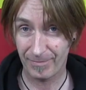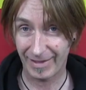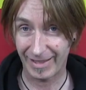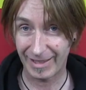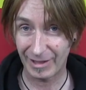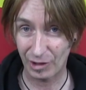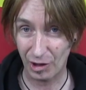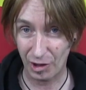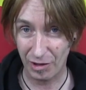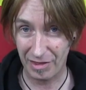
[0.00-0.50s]

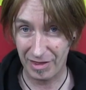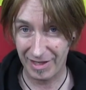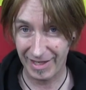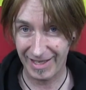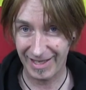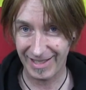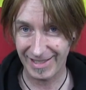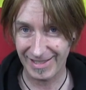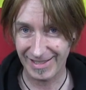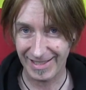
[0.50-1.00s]

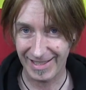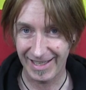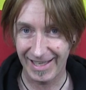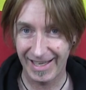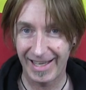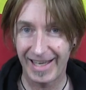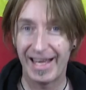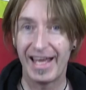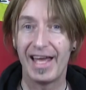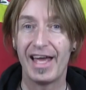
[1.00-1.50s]
Entonces,
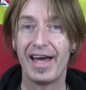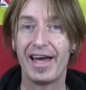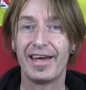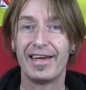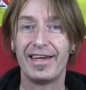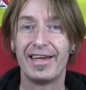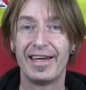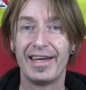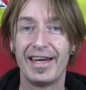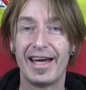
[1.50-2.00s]

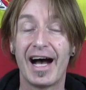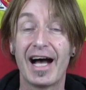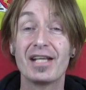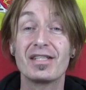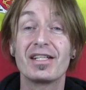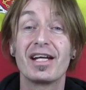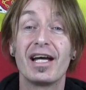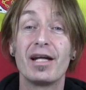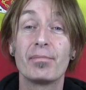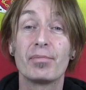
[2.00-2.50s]

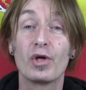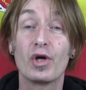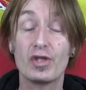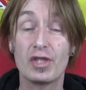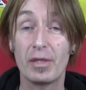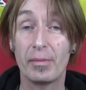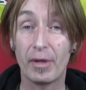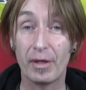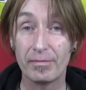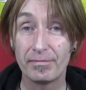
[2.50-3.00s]
hasta el
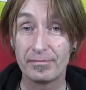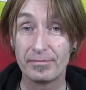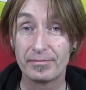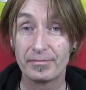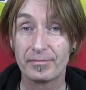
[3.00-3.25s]
próximo.